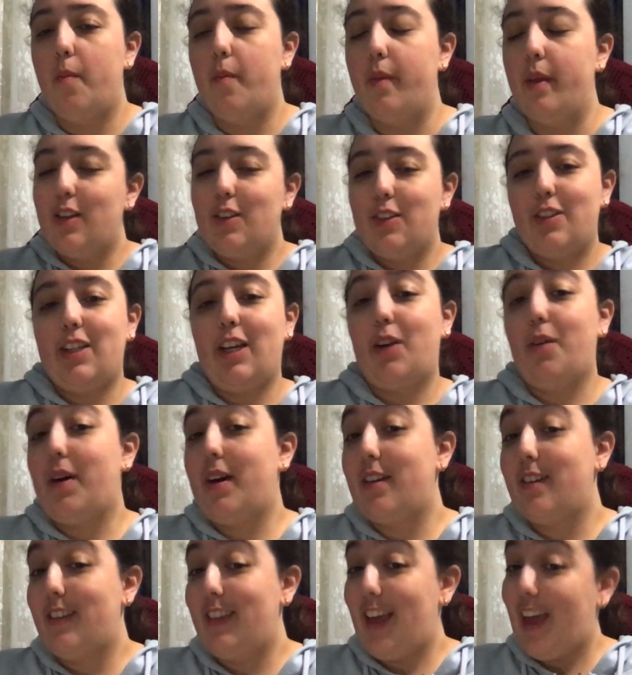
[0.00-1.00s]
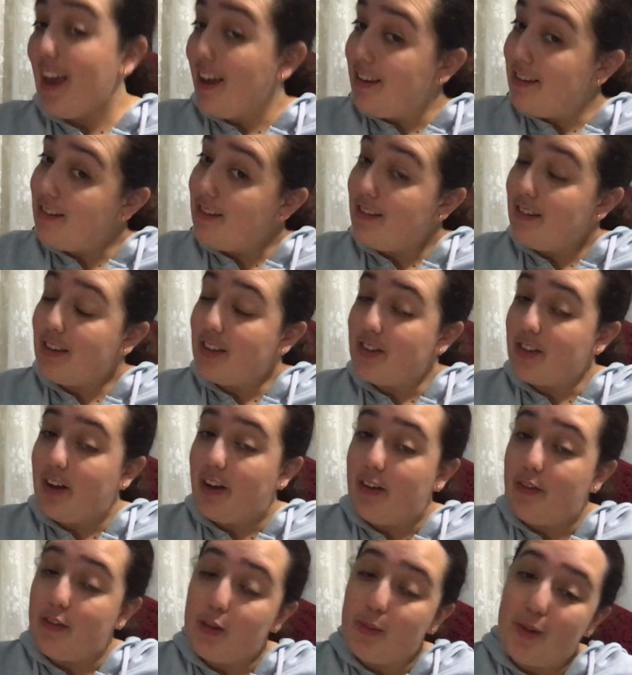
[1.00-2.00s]
Stick around to the end because I
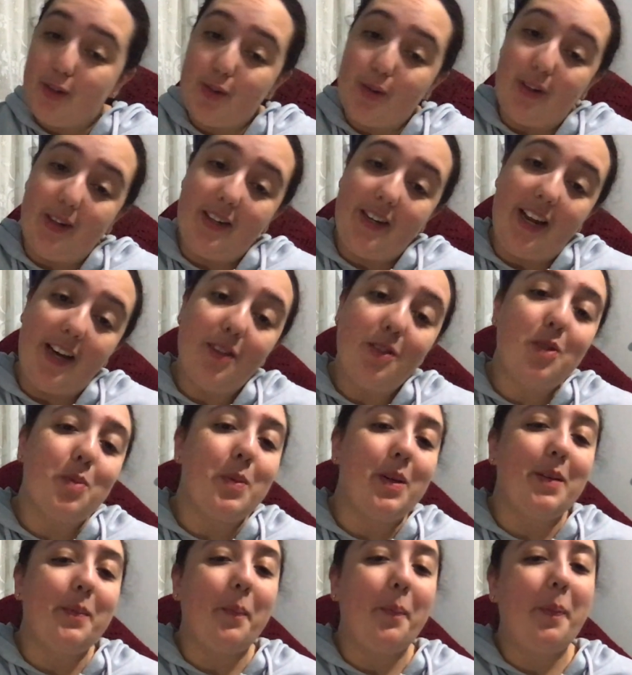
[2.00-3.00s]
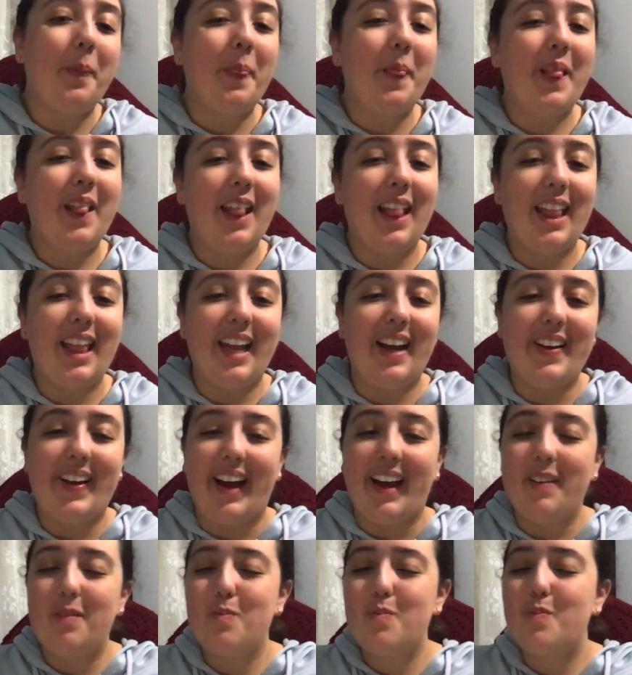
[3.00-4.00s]
have a special announcement.
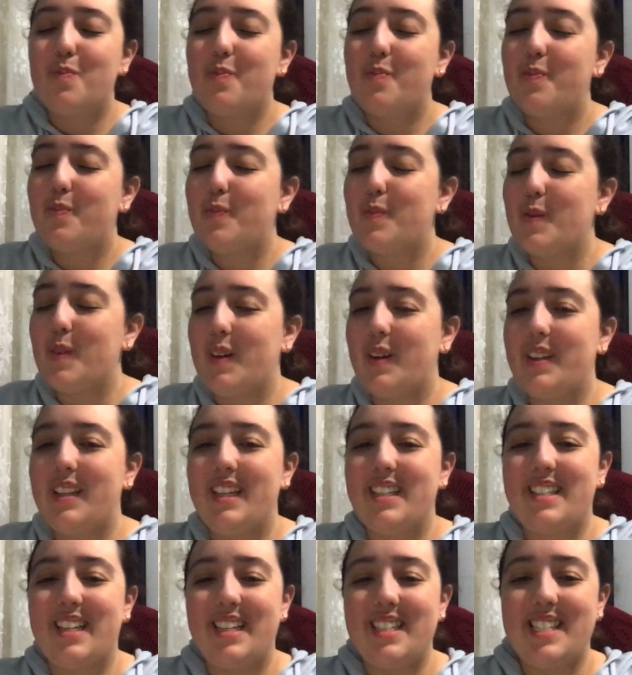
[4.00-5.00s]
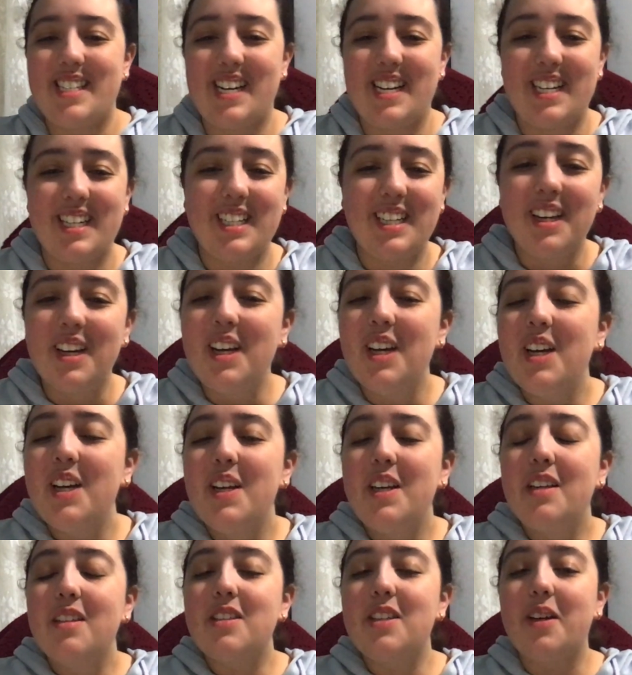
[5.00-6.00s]
Okay, let's get started.
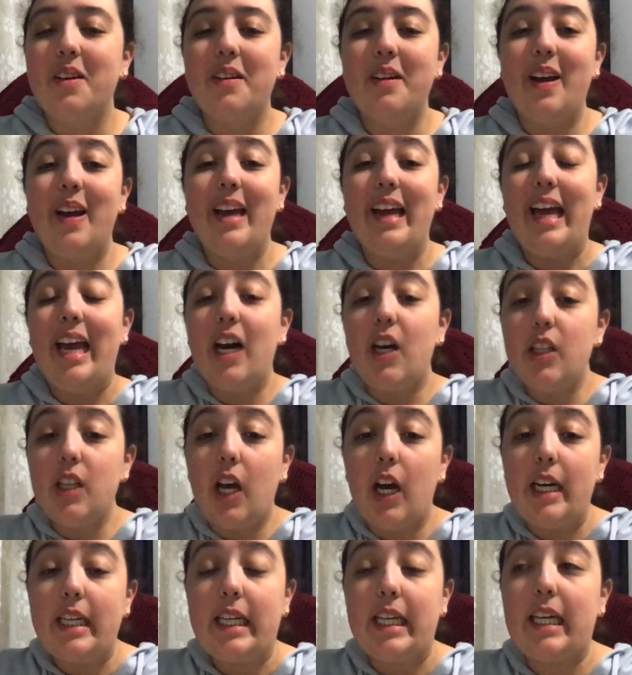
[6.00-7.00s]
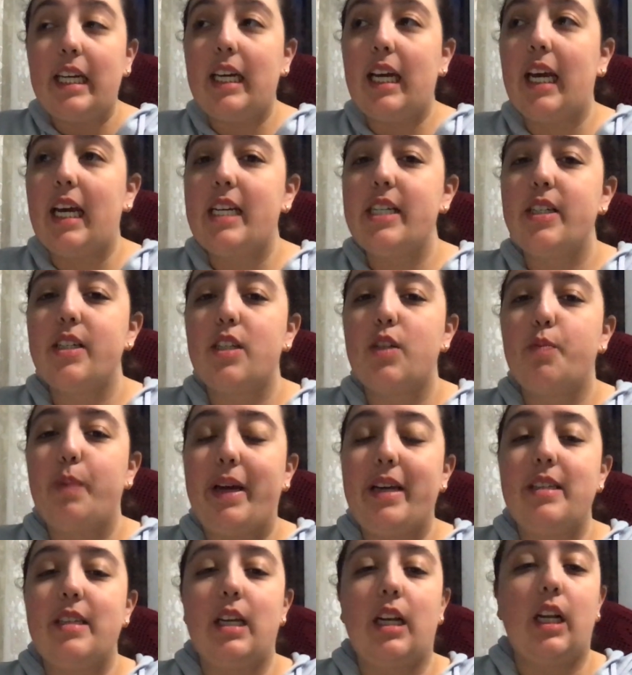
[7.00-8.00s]
So outlining is
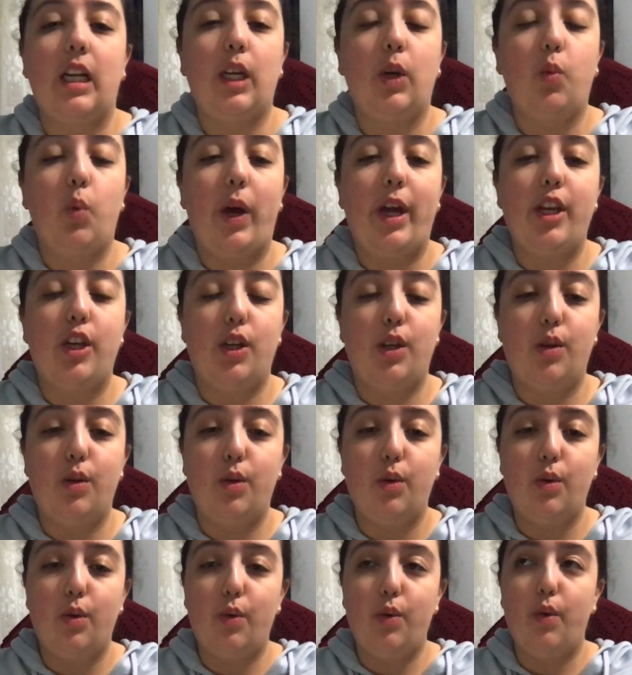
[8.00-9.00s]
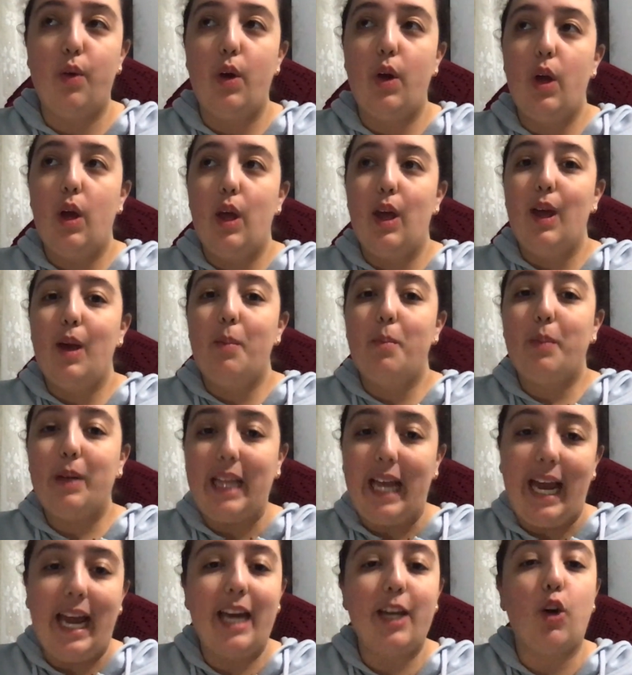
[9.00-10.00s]
basically when you
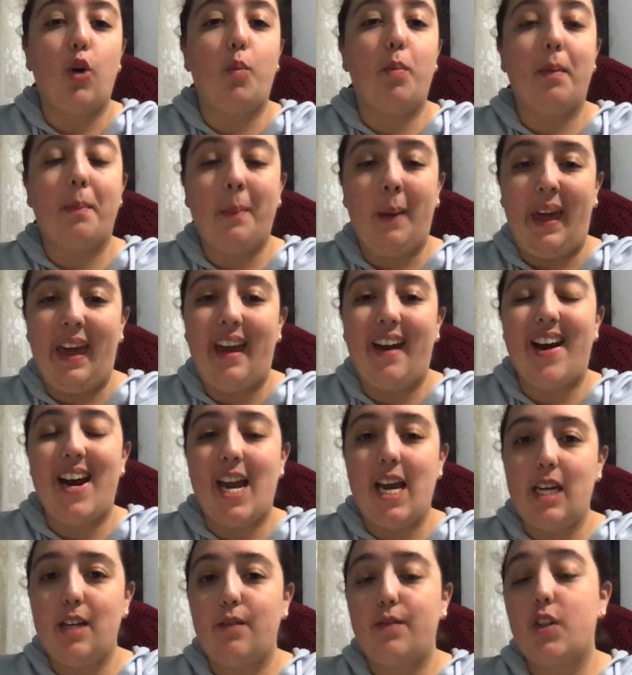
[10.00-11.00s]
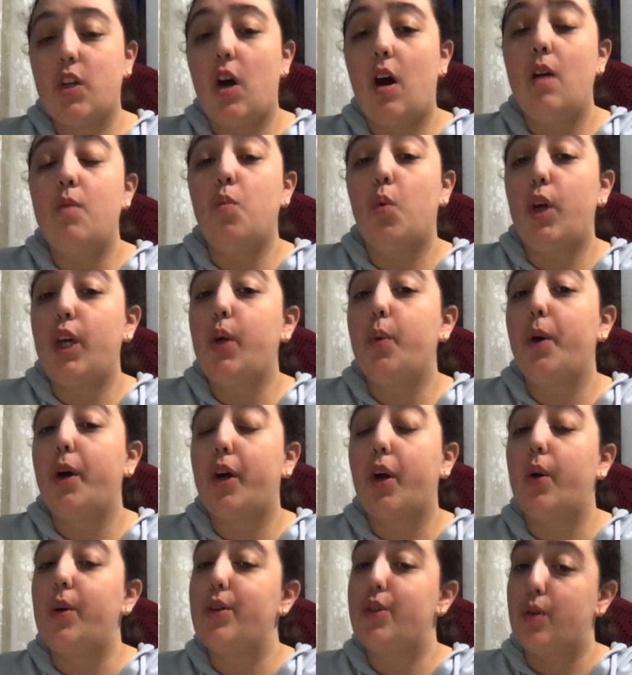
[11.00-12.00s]
plan or prepare ahead of time what you are
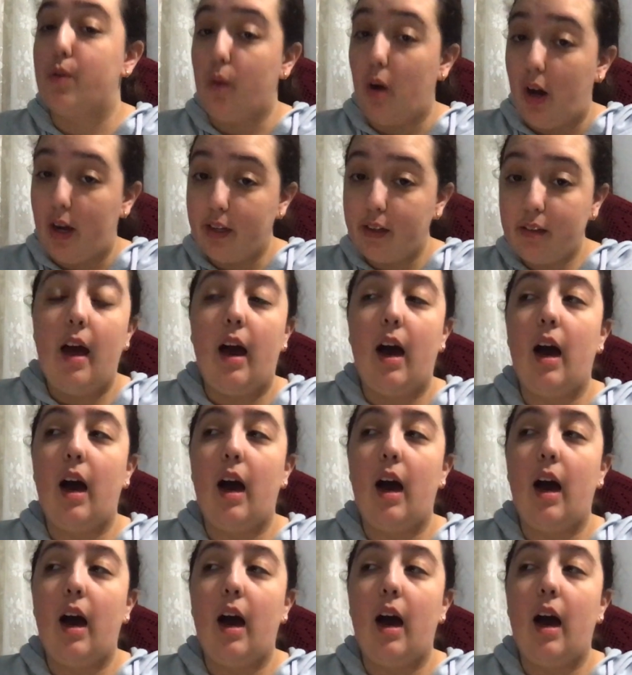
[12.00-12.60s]
going to write.